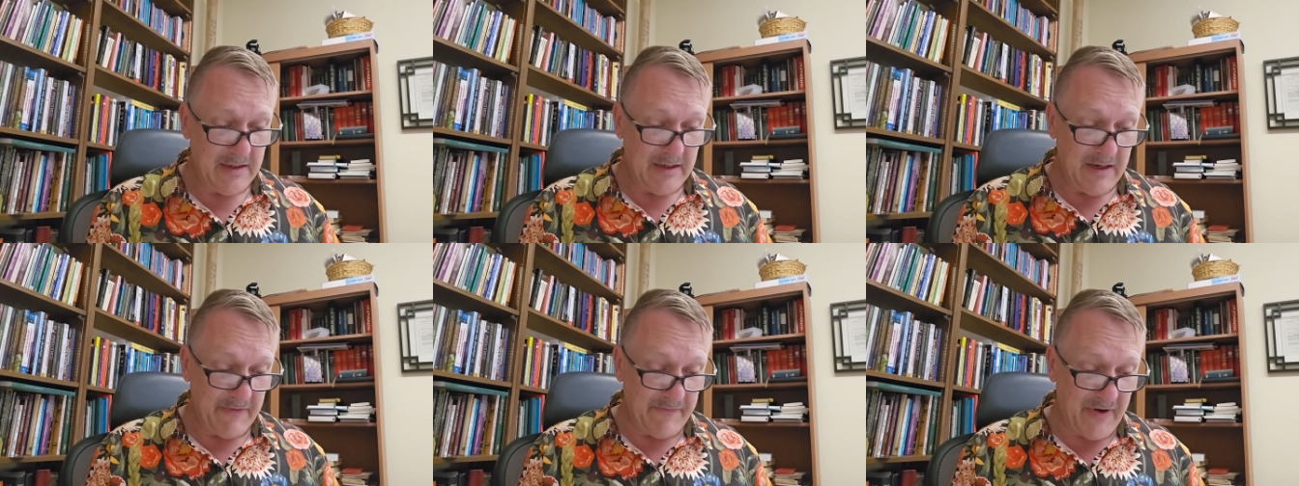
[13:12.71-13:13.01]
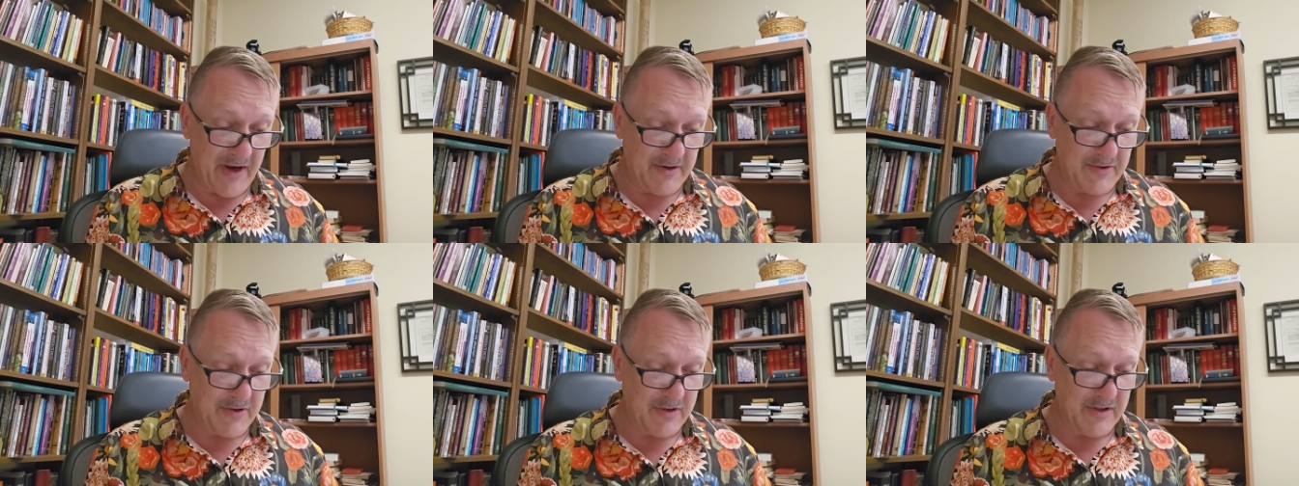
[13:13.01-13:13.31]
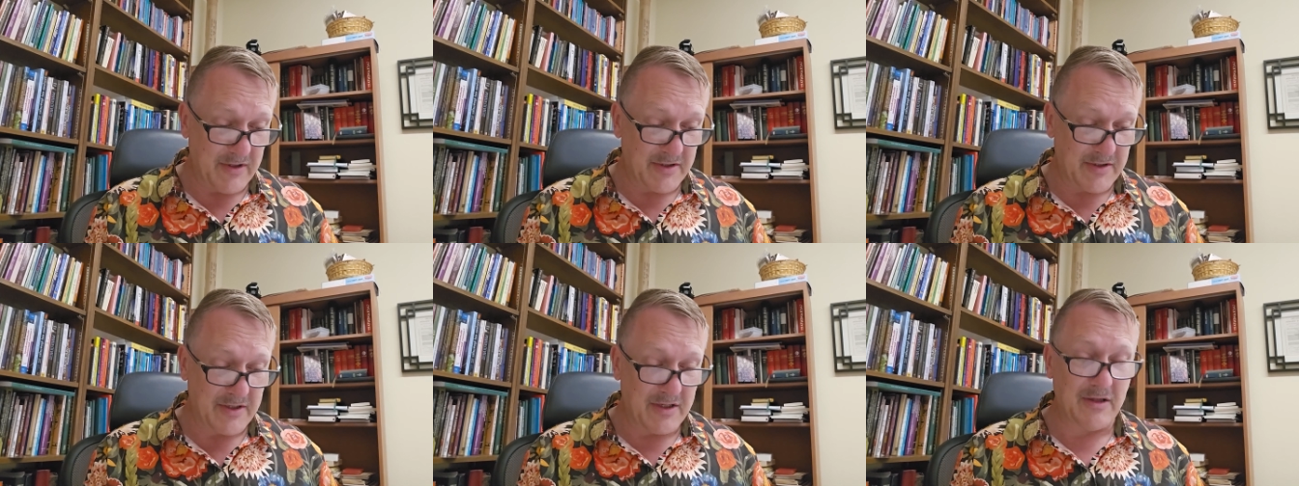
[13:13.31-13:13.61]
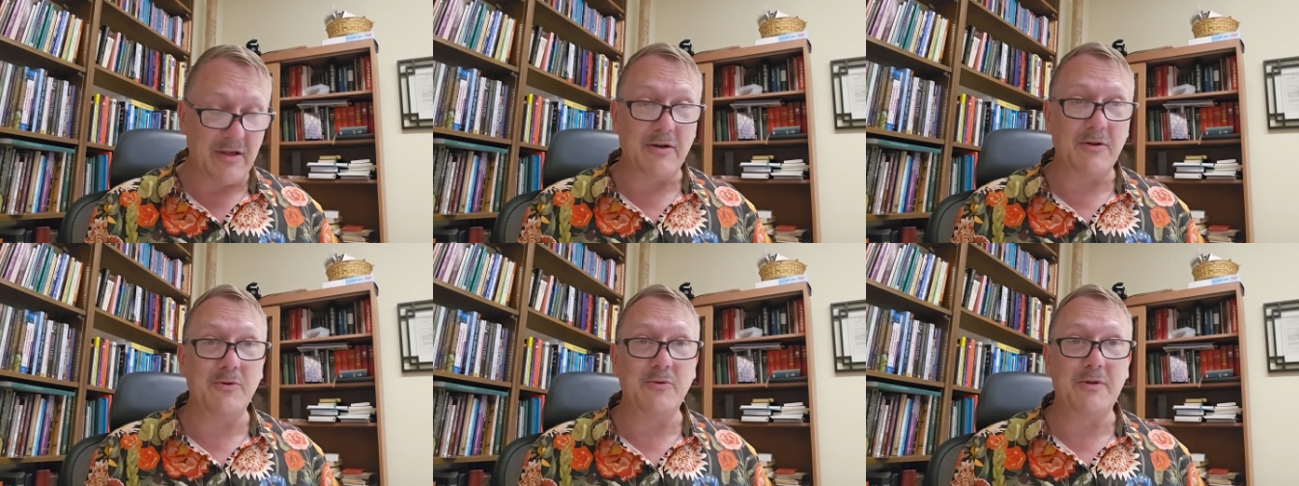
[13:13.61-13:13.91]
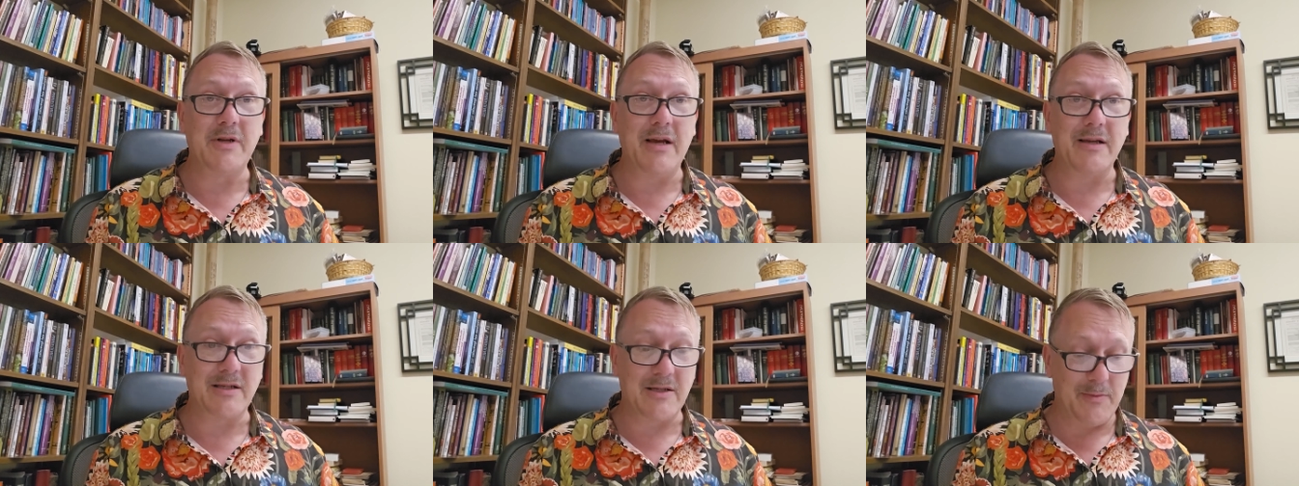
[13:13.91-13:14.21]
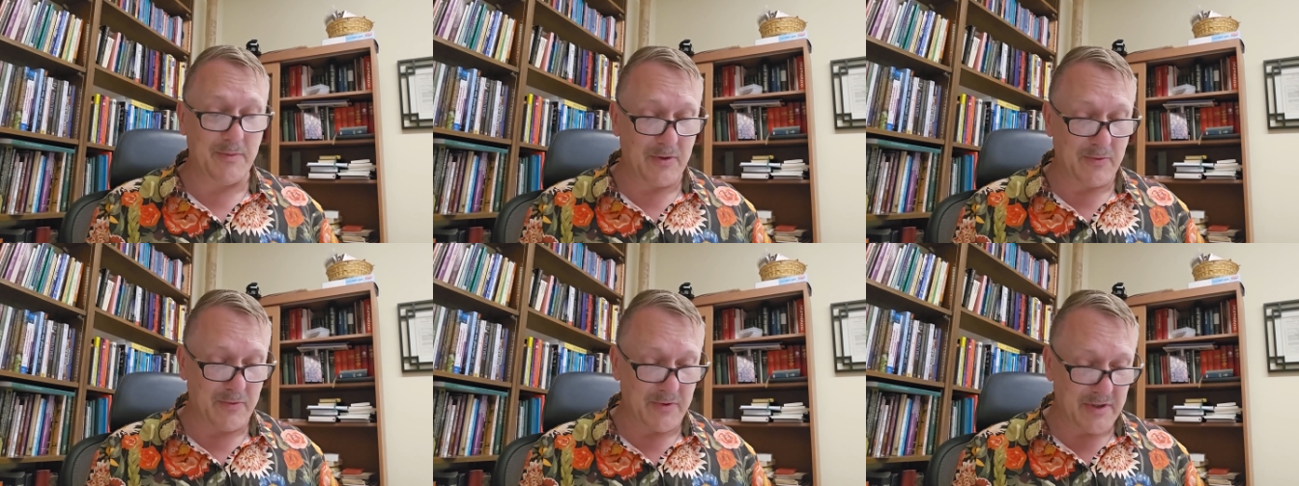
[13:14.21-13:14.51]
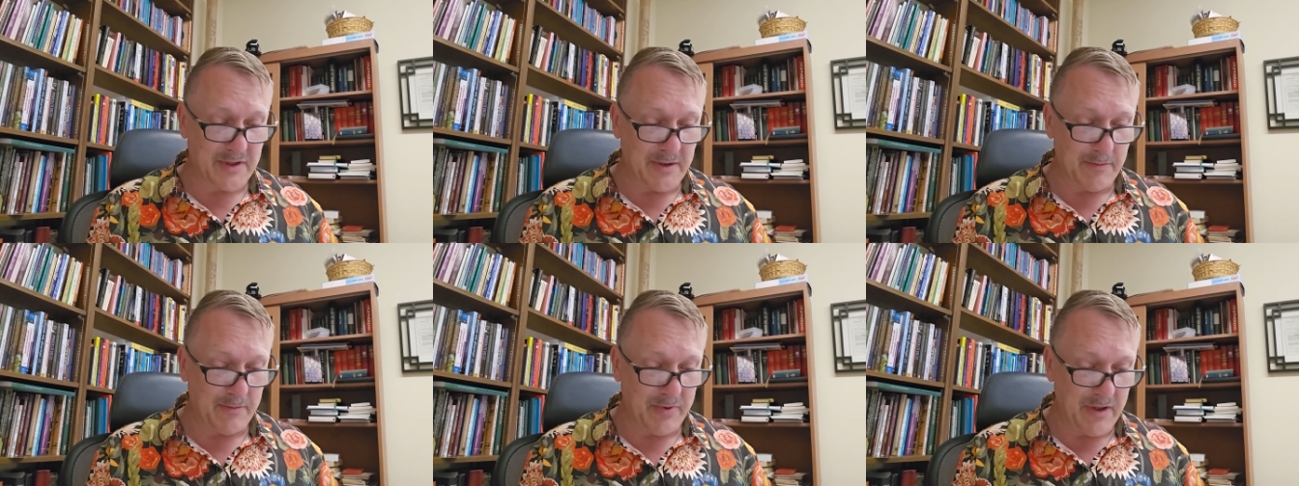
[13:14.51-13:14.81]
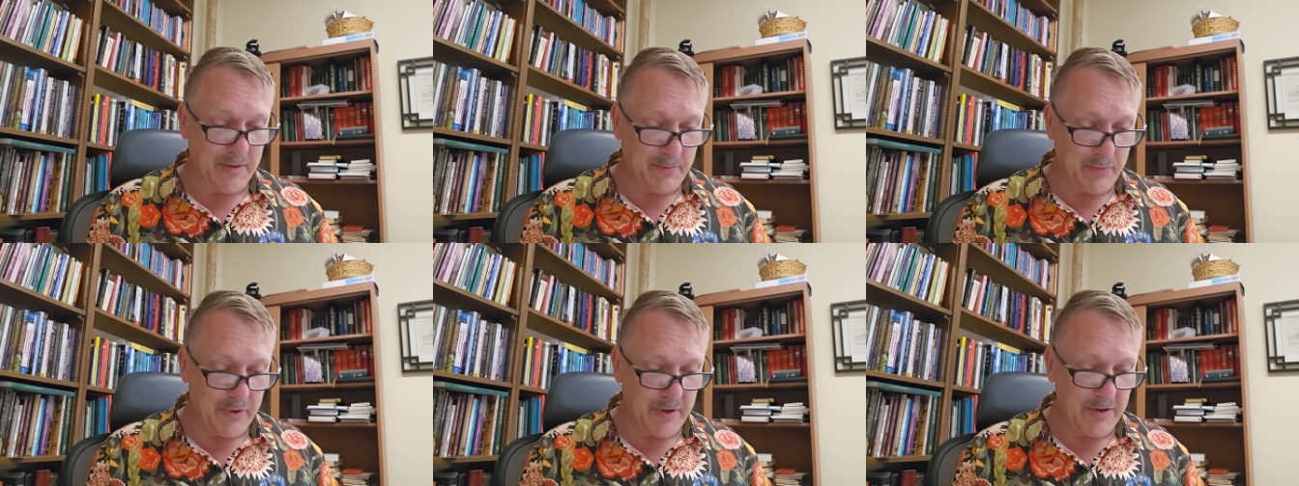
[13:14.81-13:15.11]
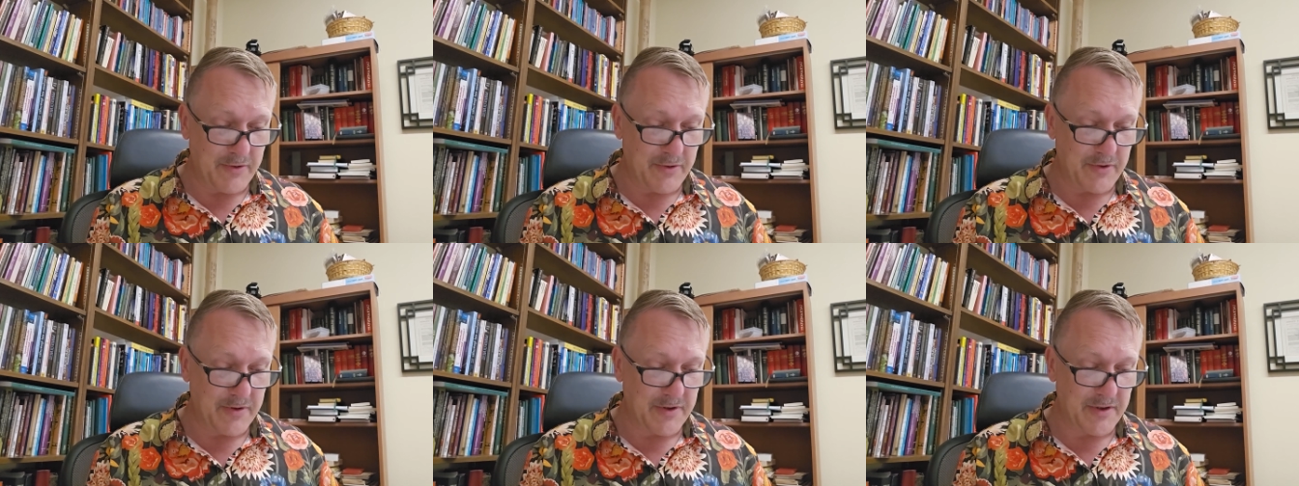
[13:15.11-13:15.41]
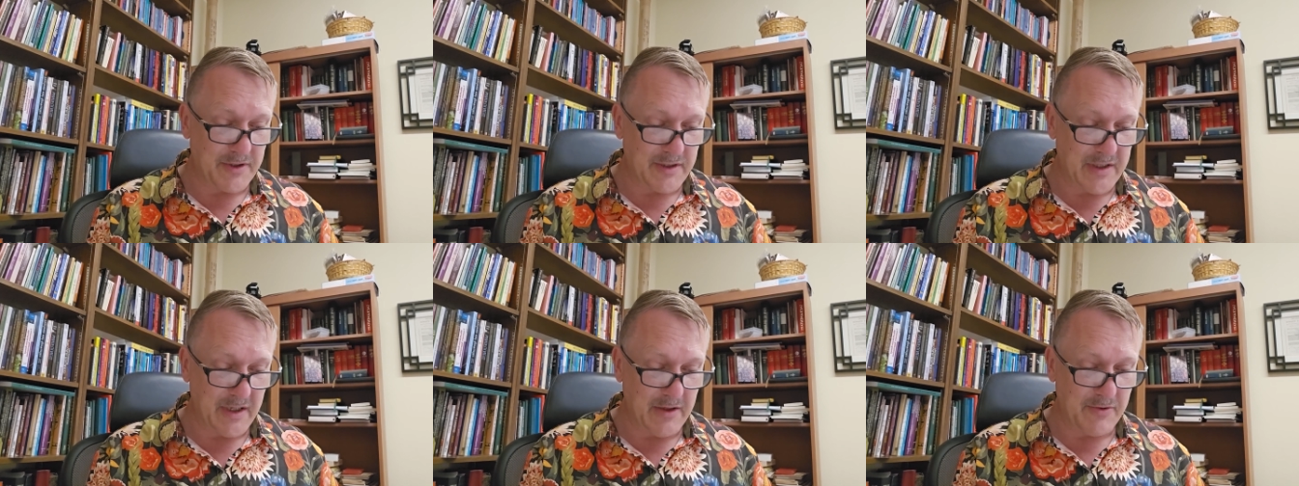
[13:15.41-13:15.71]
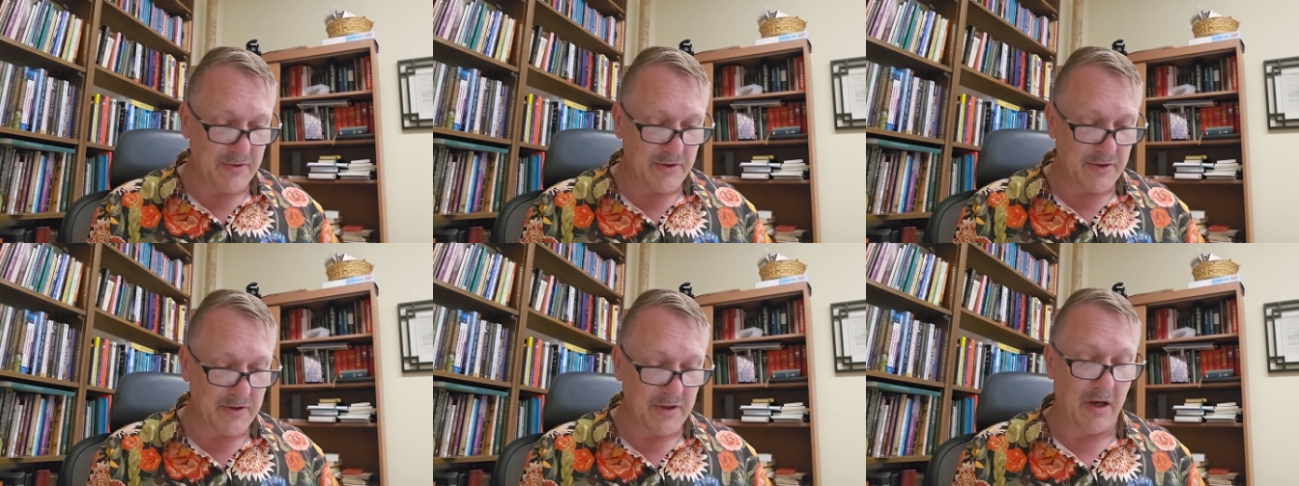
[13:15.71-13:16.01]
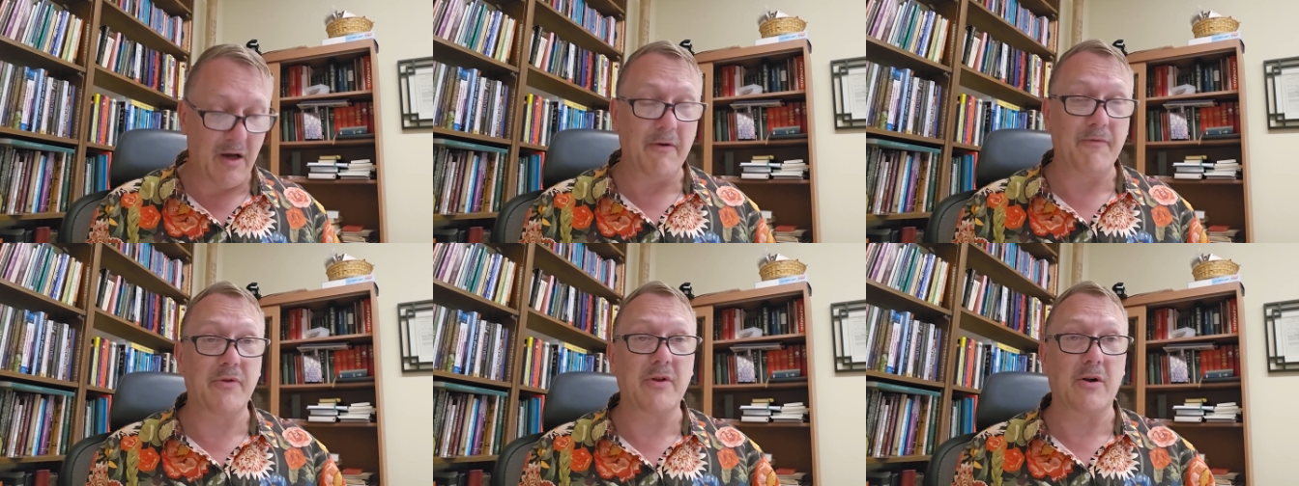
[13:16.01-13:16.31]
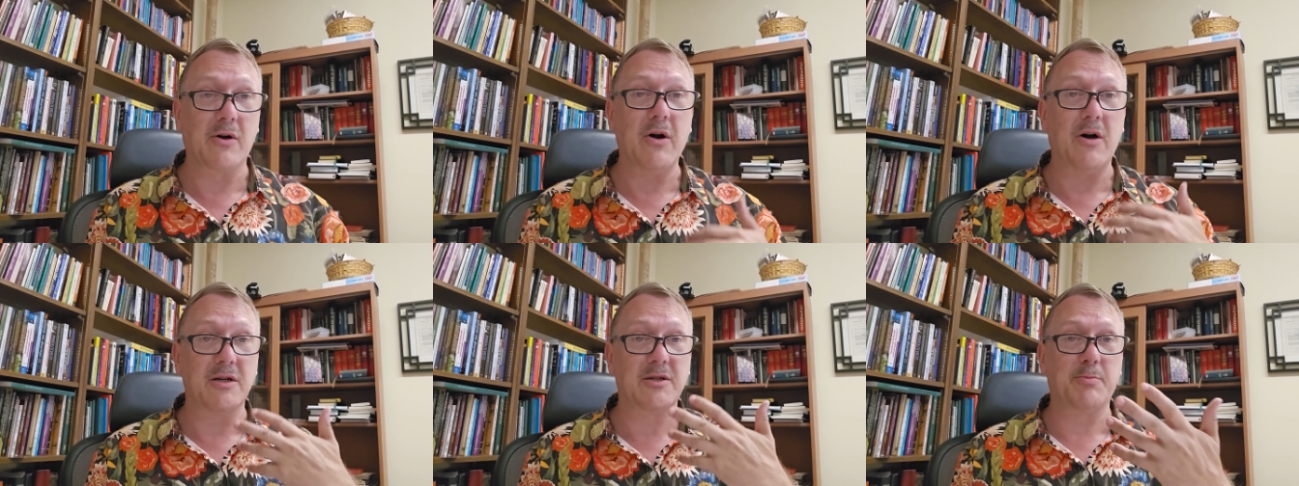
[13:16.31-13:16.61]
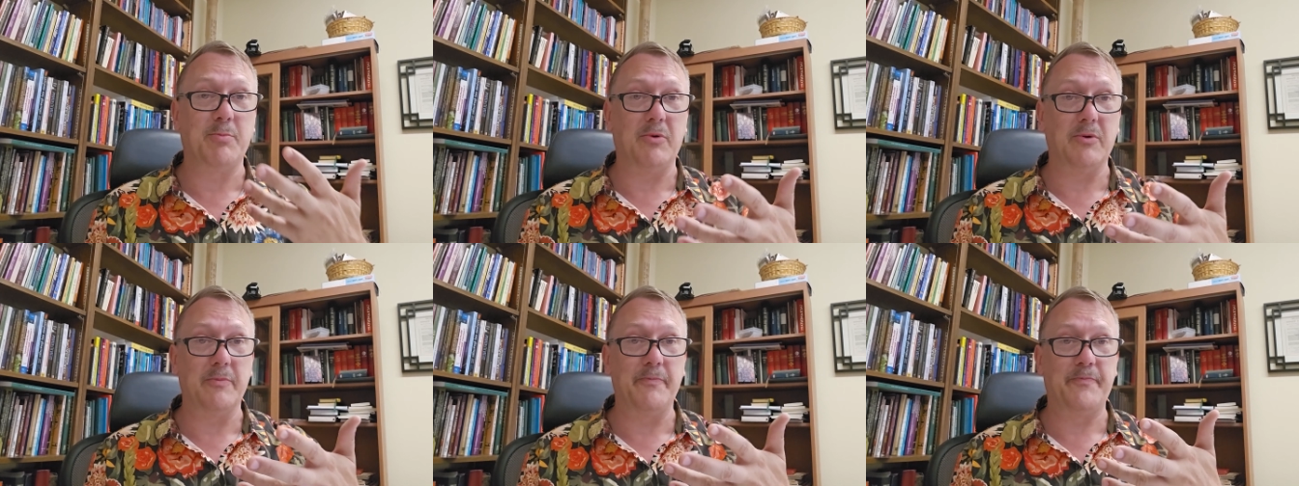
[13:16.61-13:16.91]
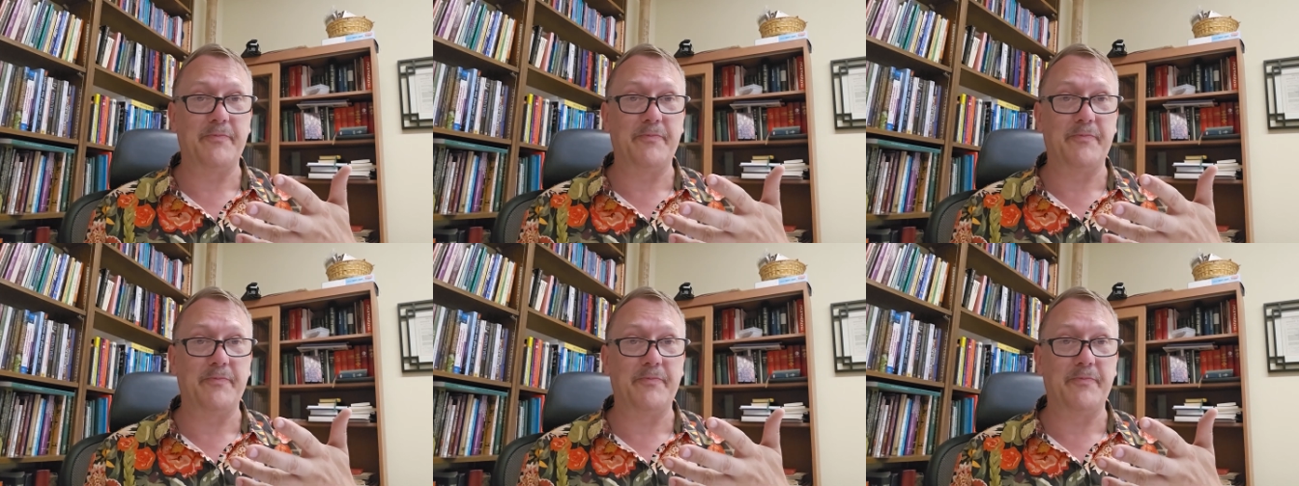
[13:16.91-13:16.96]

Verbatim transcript: Evangelists in the New Testament were simply preachers and teachers of the gospel,